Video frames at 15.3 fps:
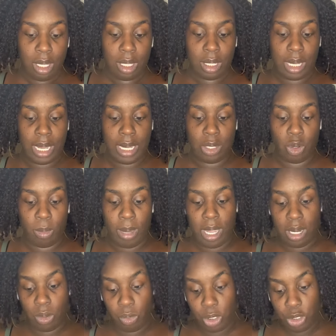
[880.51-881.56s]
Like, no
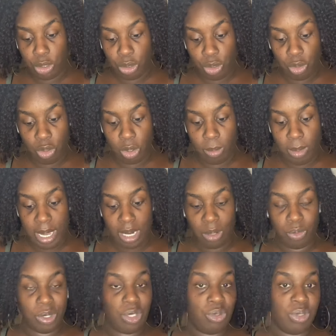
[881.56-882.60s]
matter what you do, no matter
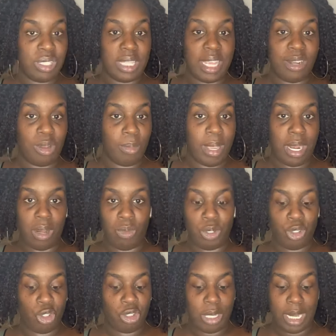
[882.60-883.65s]
what you say, no matter
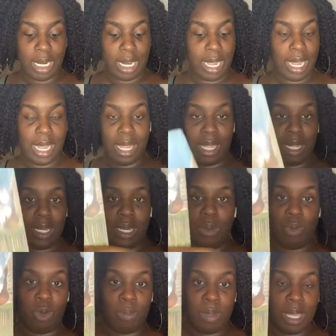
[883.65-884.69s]
what you try to hide, it
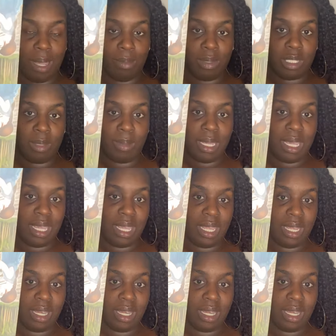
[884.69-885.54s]
won't be able to be hidden.